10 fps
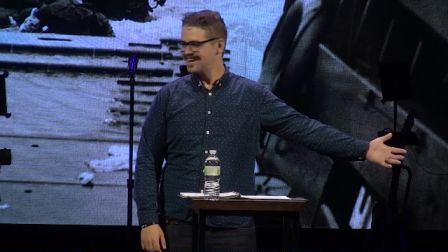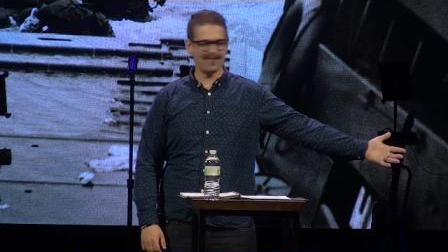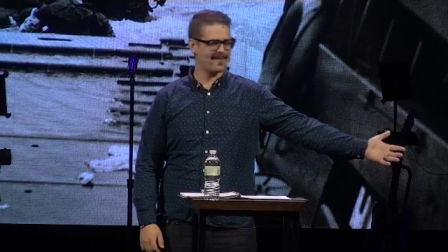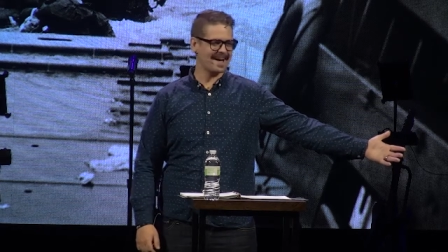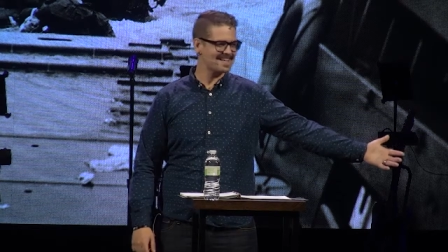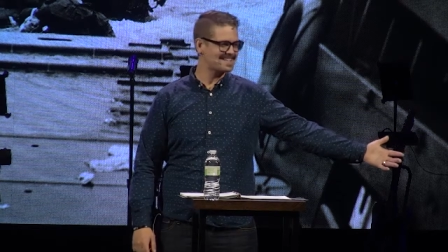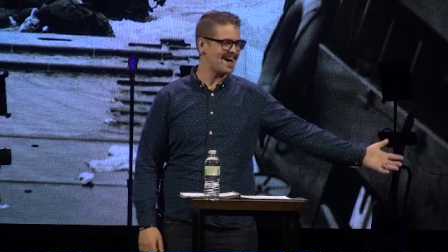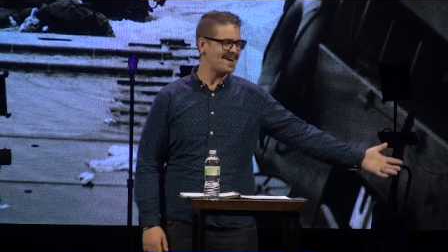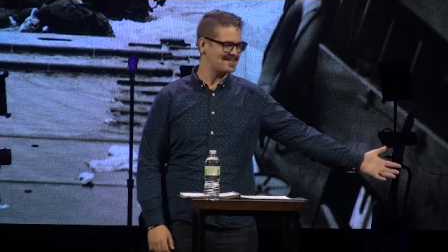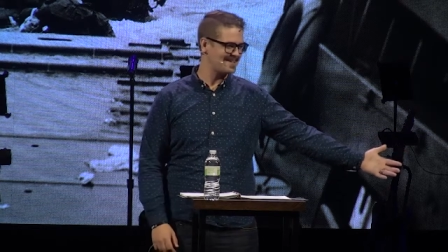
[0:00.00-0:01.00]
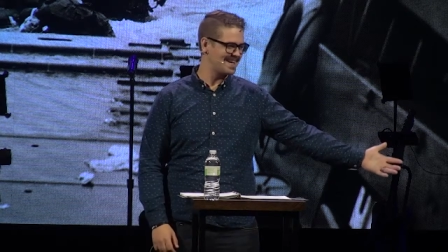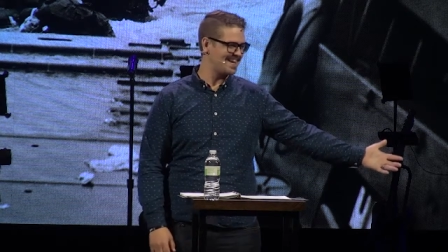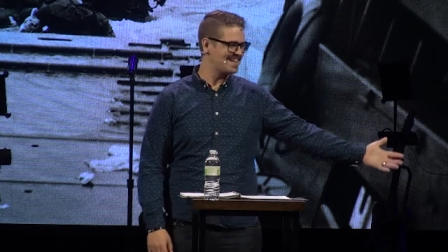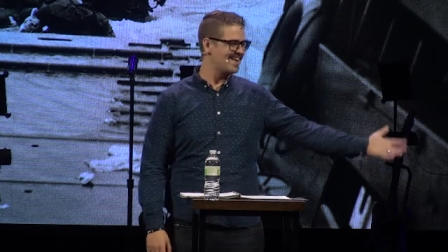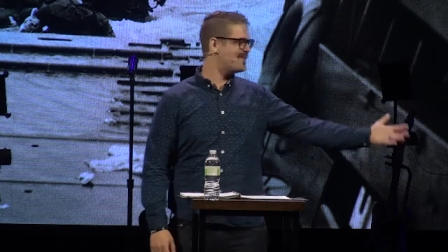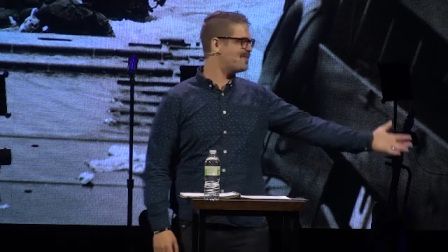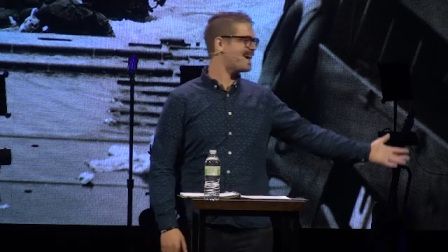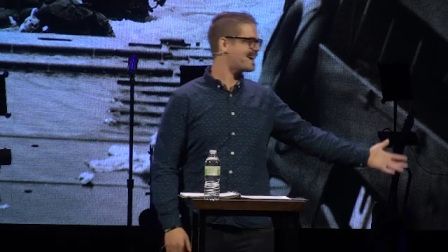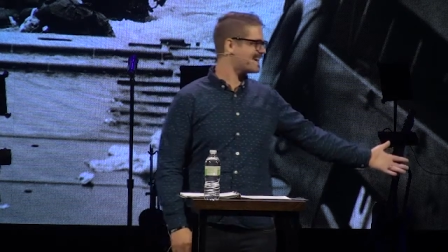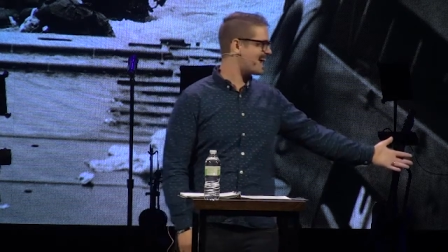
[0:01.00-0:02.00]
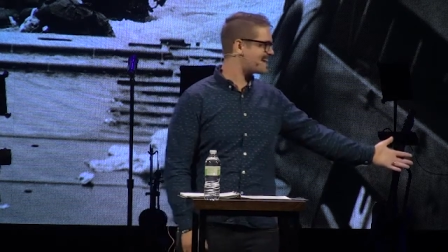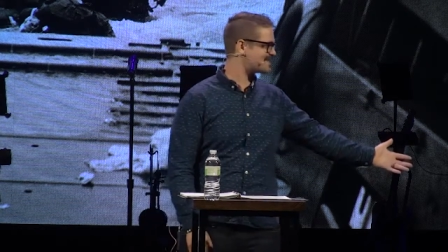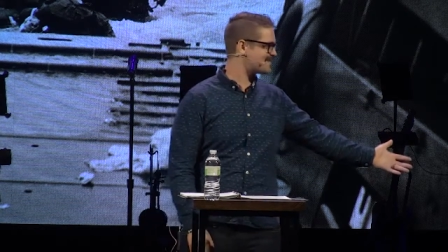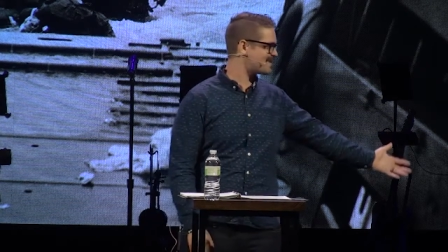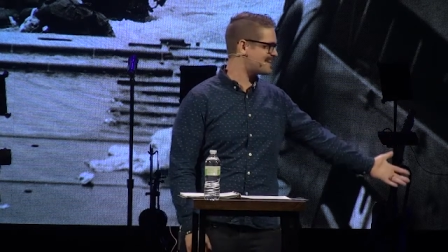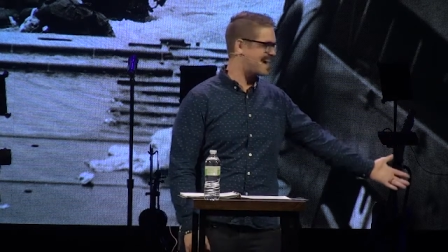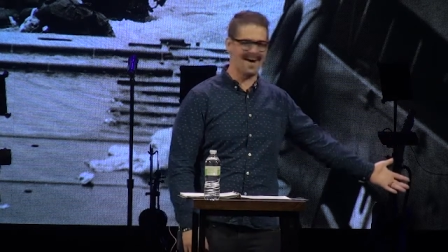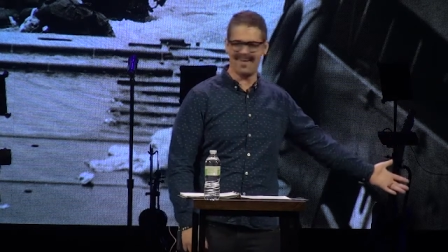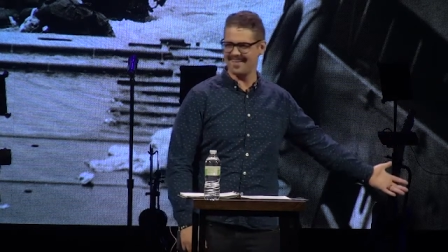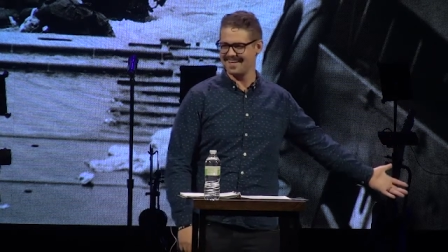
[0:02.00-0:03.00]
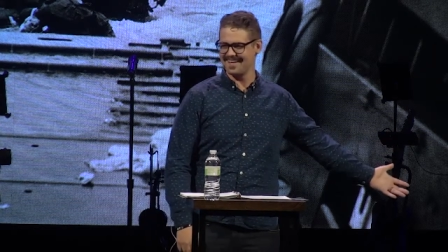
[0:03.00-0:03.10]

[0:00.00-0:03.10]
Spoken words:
Who am I going to talk to now? You know, who am I going to gossip with now?